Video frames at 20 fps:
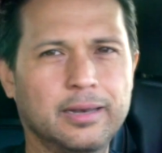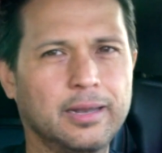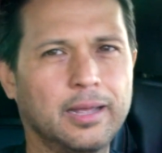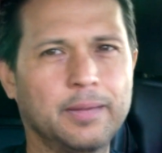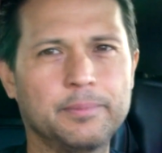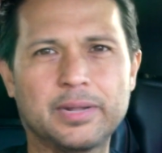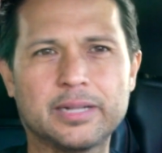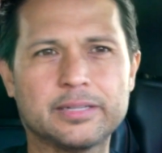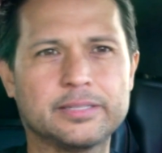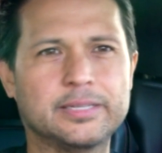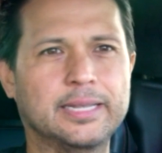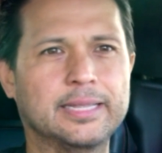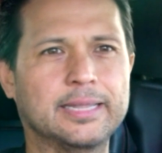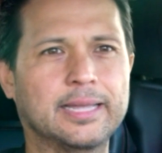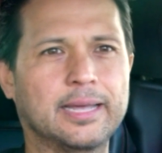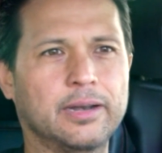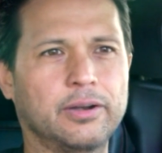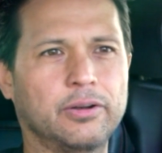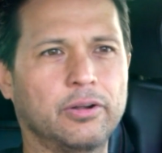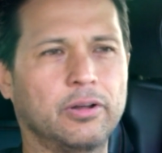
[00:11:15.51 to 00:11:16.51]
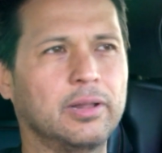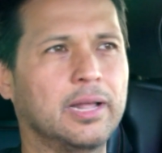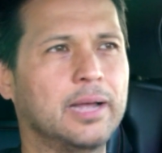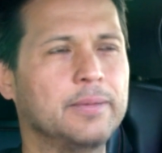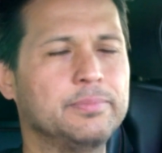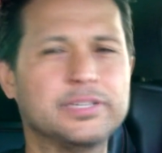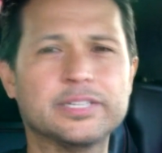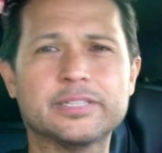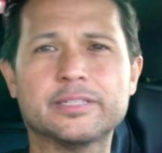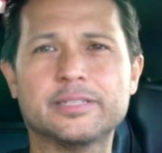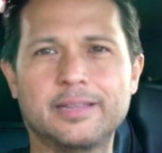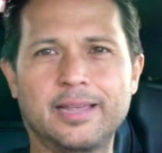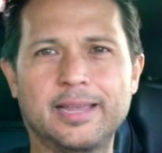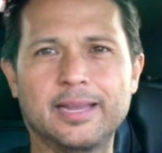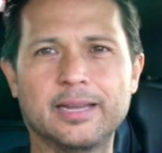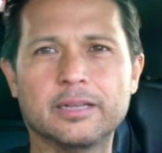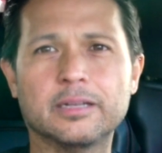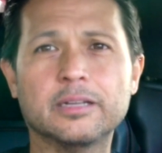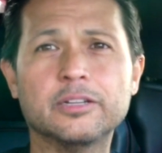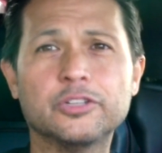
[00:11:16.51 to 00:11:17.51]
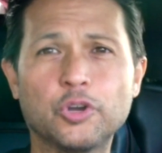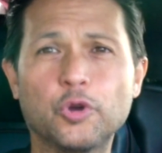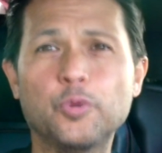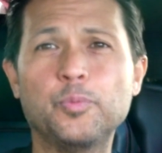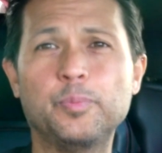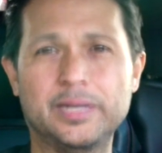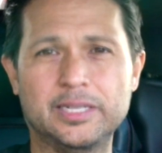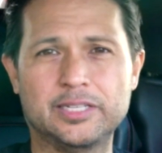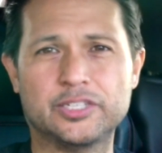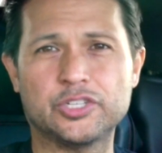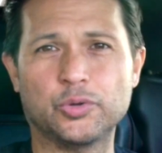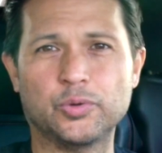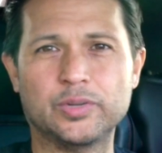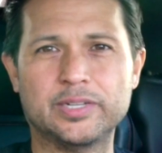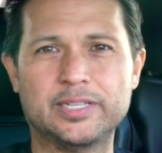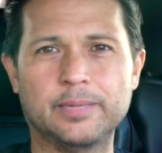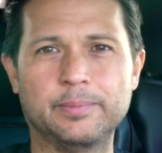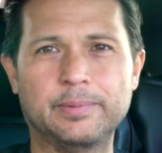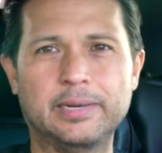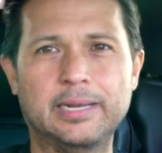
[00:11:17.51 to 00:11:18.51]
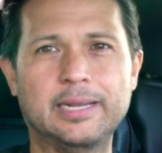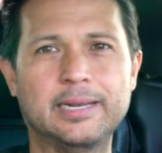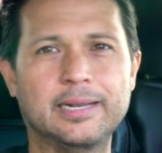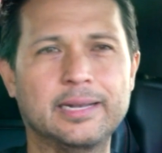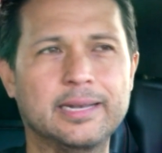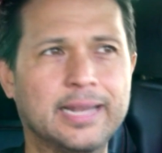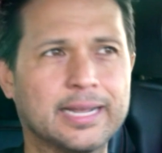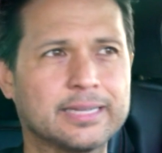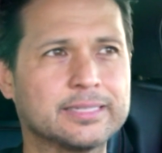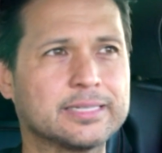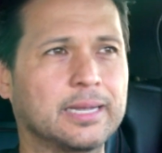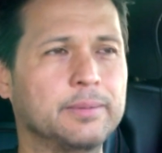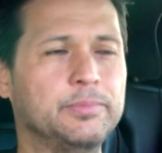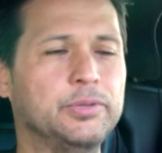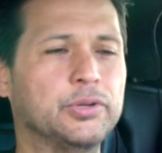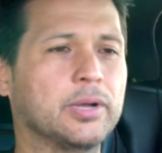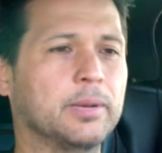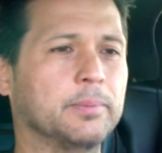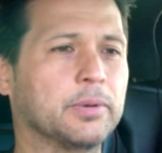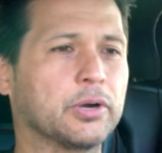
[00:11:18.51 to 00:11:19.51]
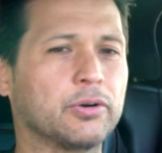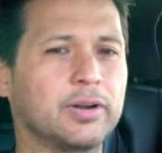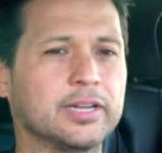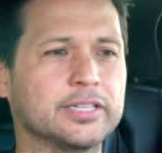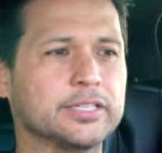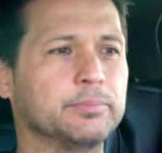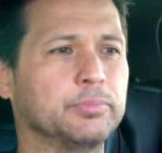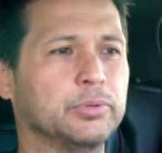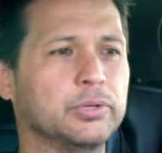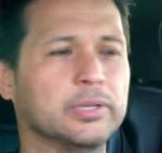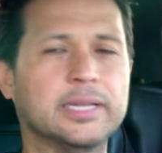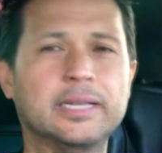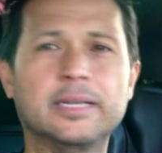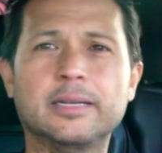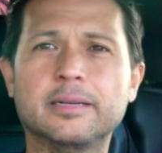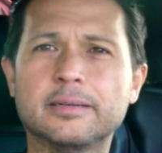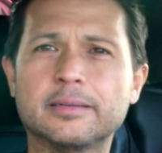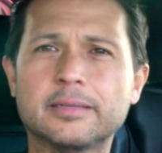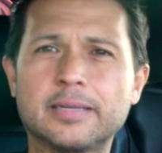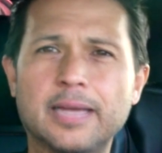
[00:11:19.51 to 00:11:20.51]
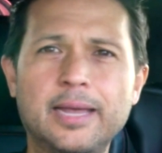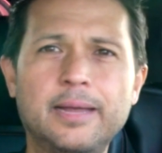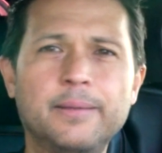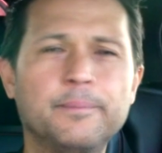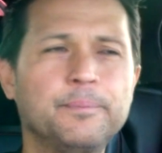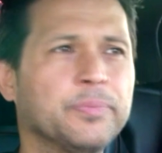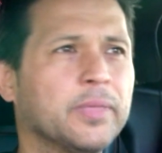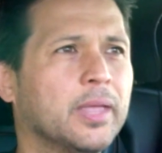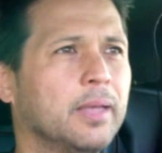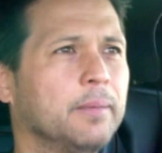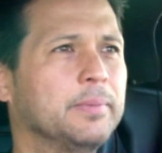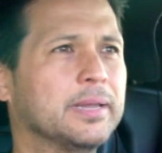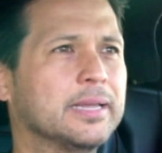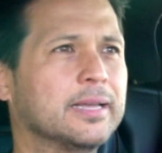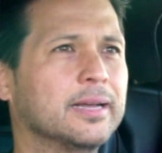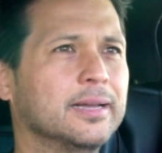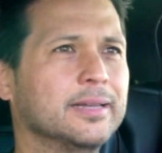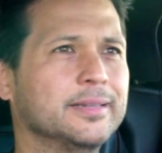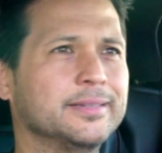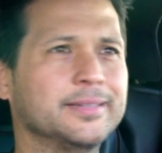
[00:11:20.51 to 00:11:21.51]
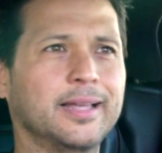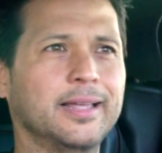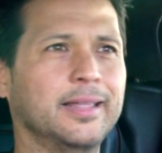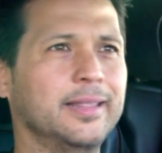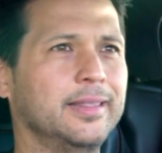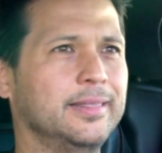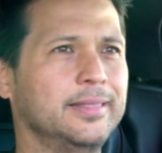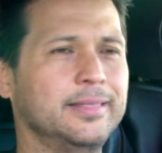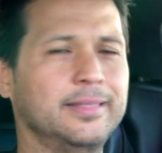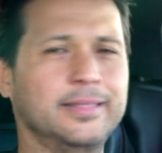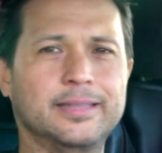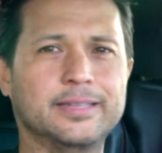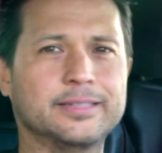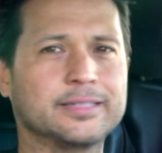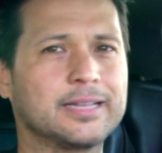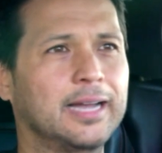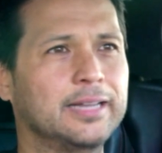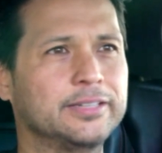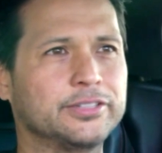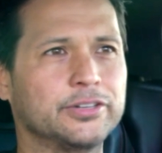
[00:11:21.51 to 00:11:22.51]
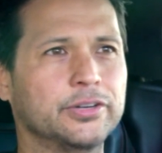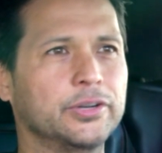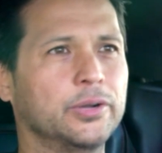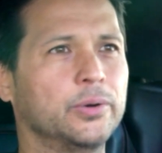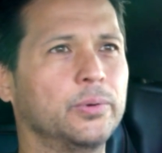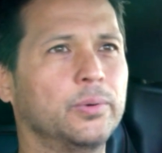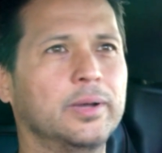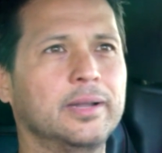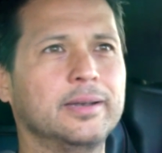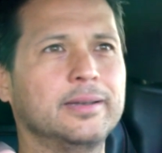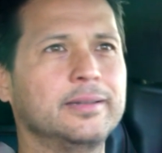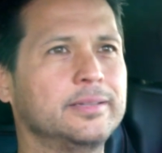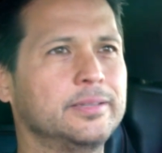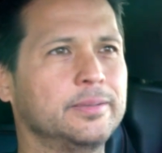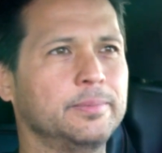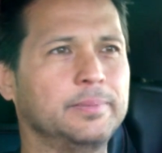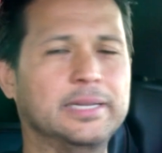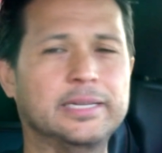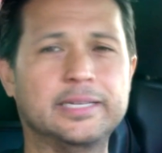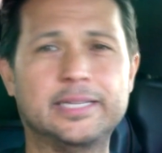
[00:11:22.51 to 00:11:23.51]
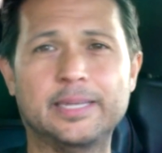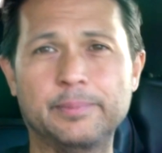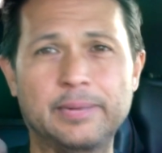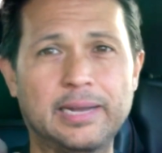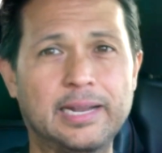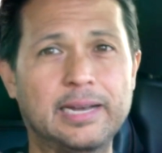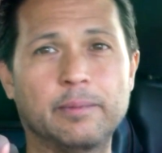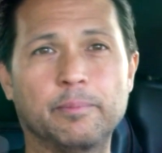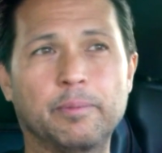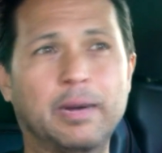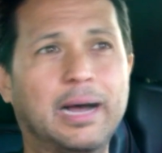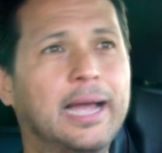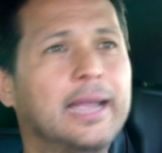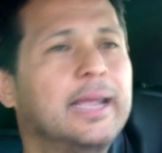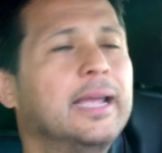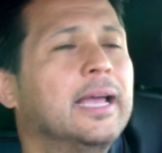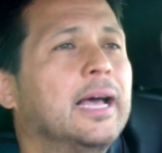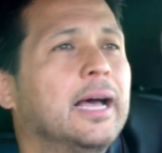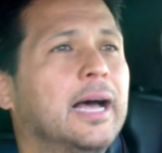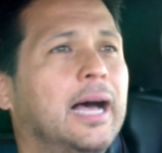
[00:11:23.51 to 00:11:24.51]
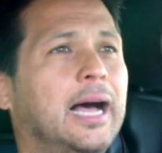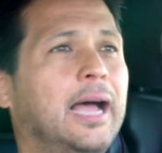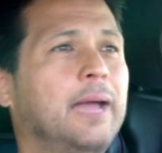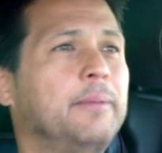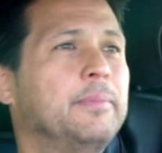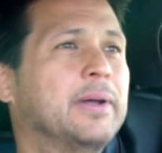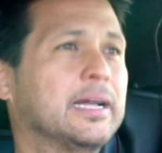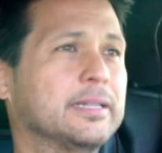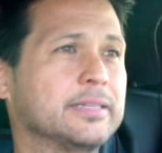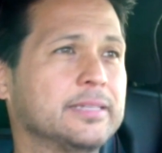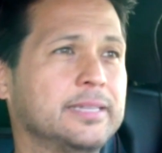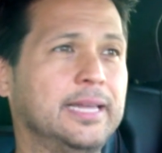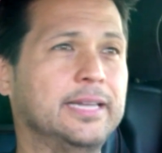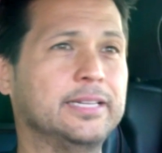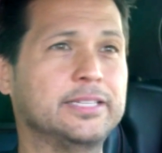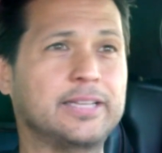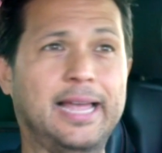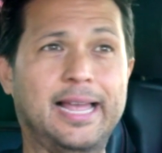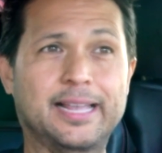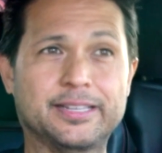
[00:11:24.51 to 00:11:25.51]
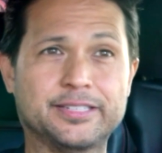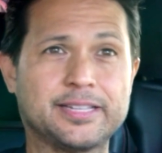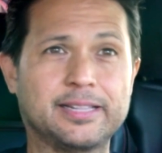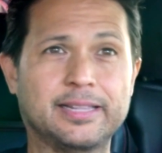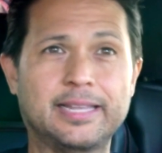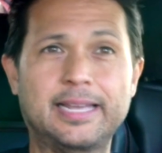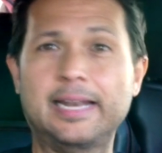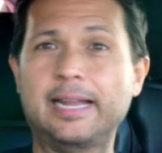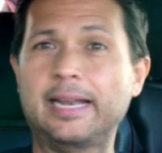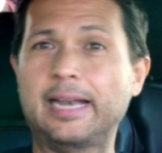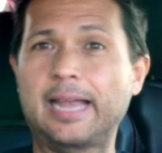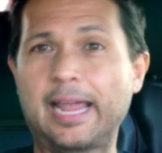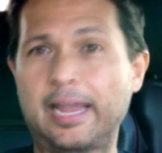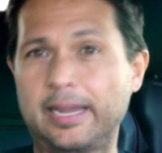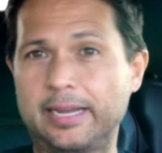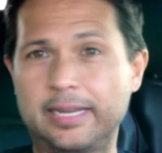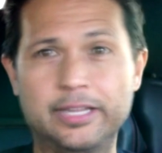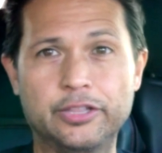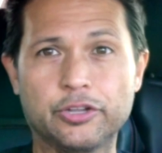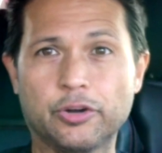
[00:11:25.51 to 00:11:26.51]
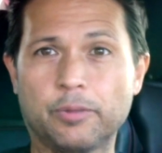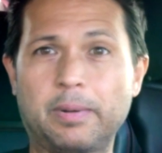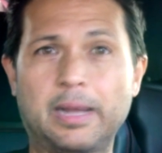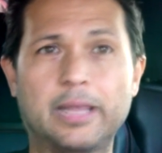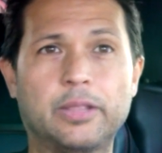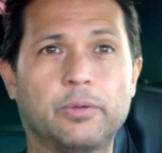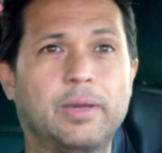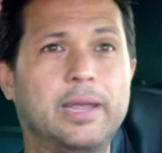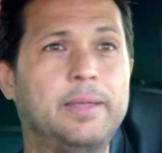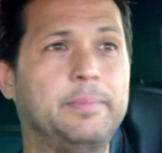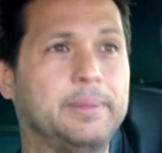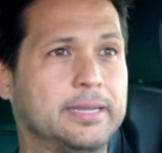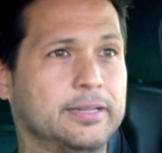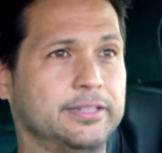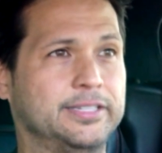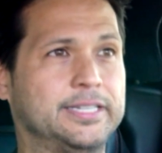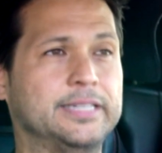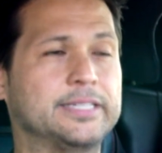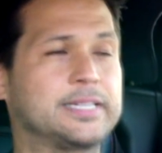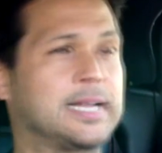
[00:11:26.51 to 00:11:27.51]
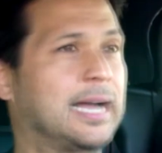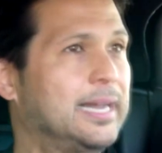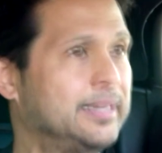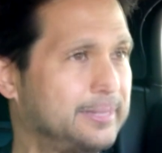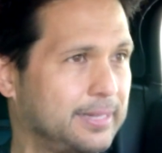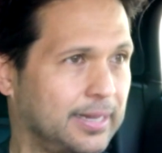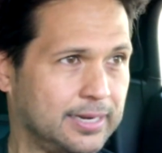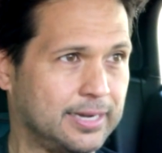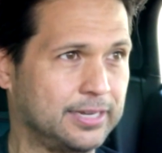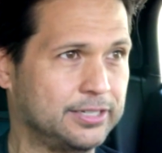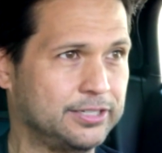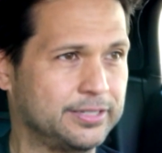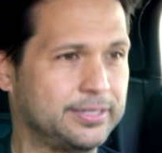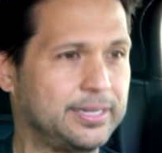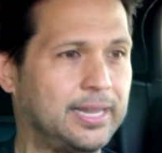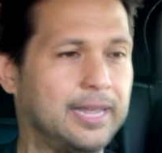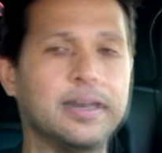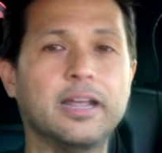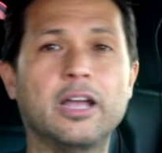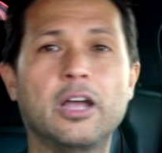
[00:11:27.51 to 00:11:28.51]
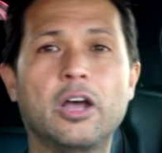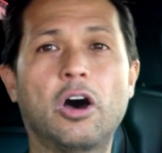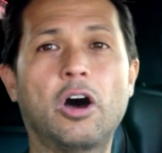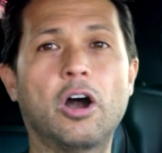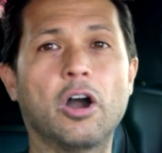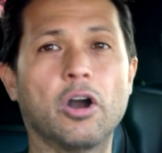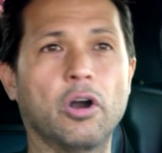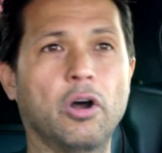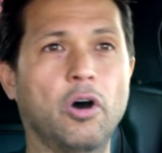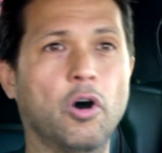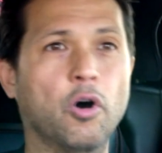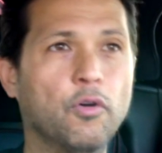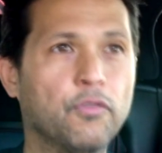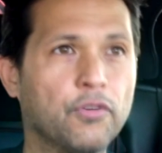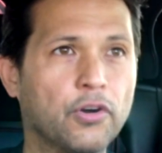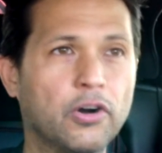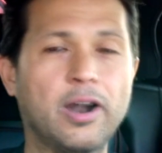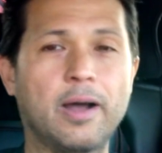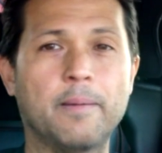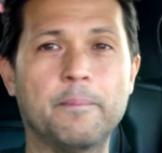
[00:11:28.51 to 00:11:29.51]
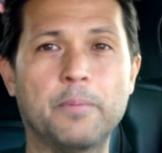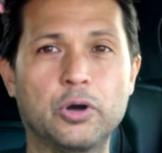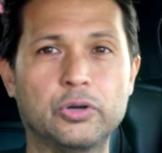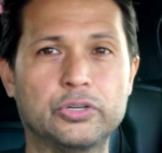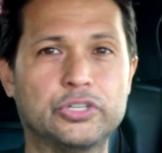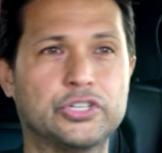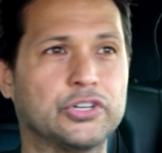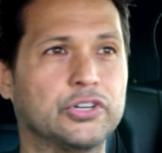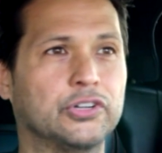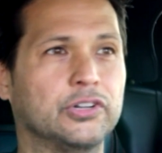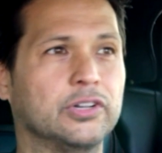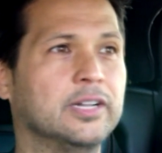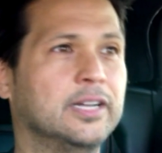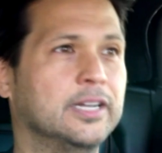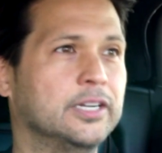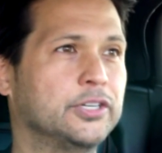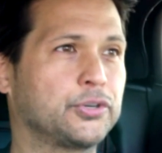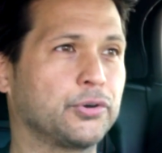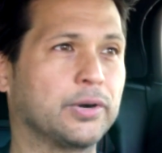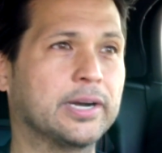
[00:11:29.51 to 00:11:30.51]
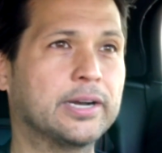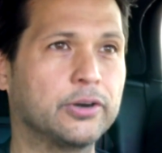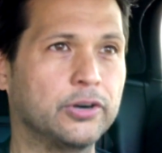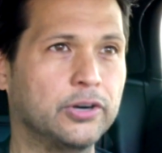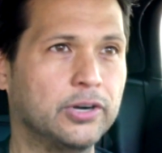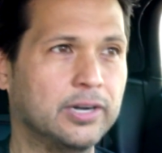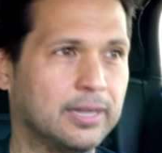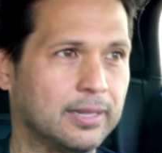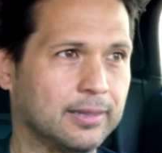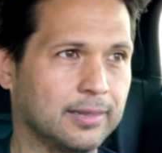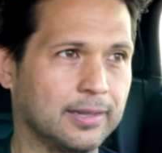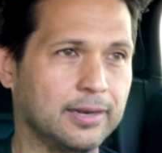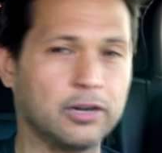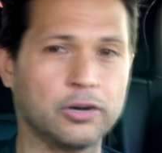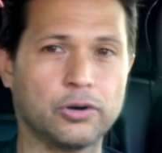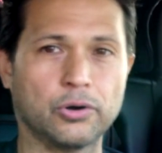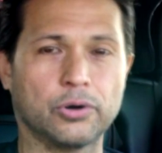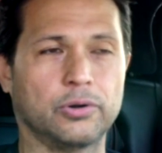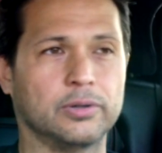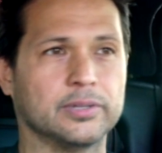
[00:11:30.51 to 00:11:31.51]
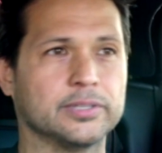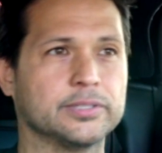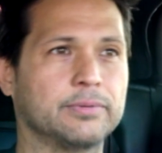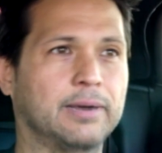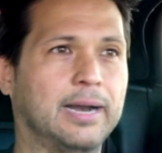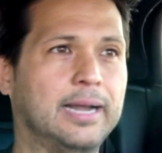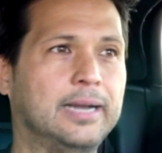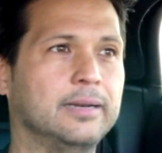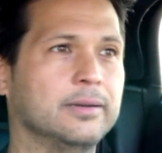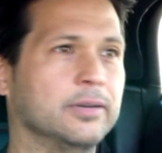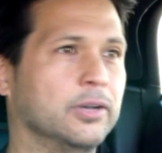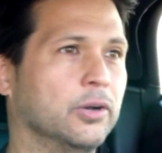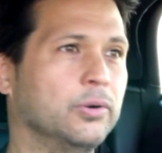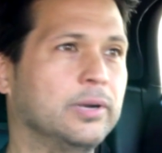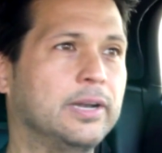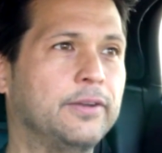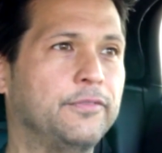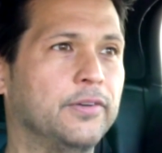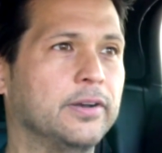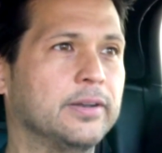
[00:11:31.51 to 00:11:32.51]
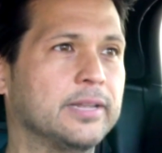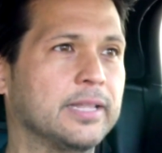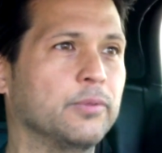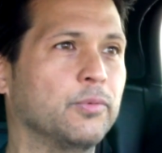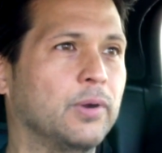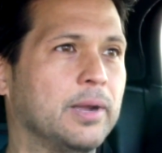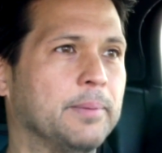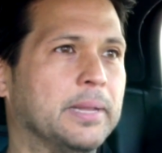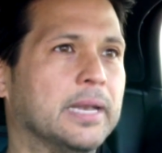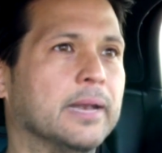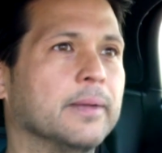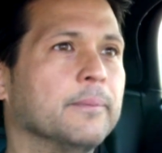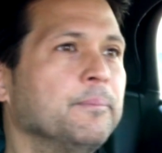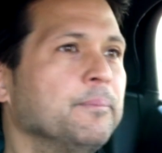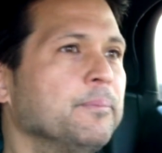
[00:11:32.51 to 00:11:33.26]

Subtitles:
I'm not saying that at all. I'm just saying, don't be so intimidated next time you come across a bully, okay? Because these guys are no one to be intimidated by. I'm not saying to escalate it either, by the way, because these guys, like I just said, are over emotional, triggered little girls, right? No different than women.